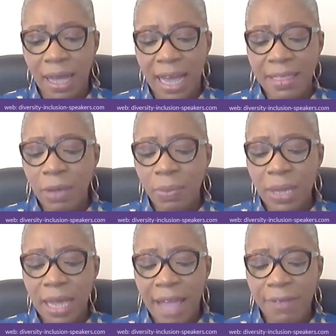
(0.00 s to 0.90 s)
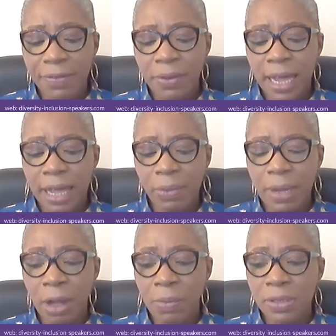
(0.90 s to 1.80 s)
I feel like
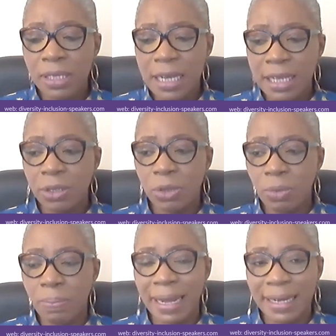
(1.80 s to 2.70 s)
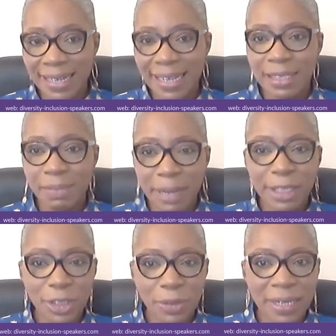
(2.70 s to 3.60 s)
we almost need to mandate
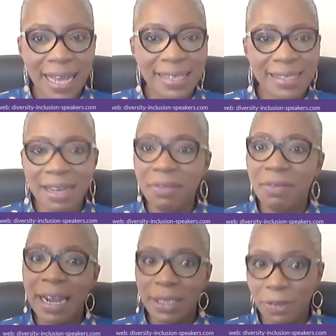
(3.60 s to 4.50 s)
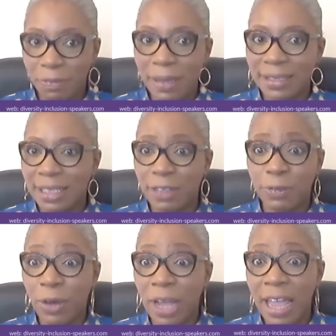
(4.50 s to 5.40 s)
mentoring as a rite of passage
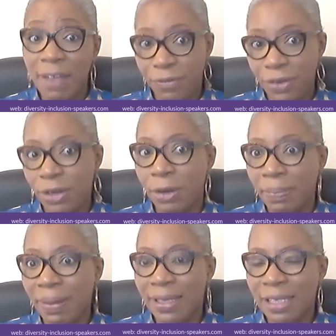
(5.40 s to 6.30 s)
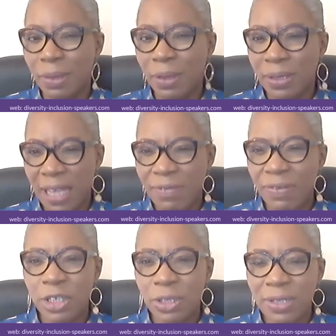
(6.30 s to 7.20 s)
for every young person, because
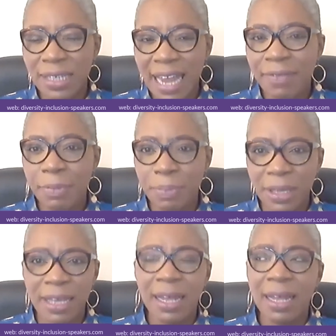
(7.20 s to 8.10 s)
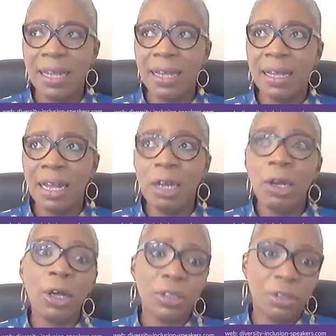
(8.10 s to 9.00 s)
it should never be a
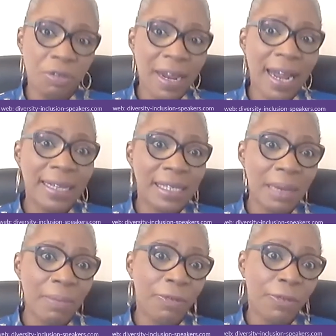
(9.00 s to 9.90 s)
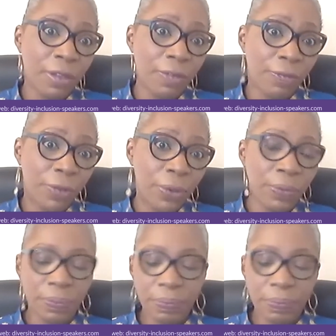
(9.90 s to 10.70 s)
luxury item for the few.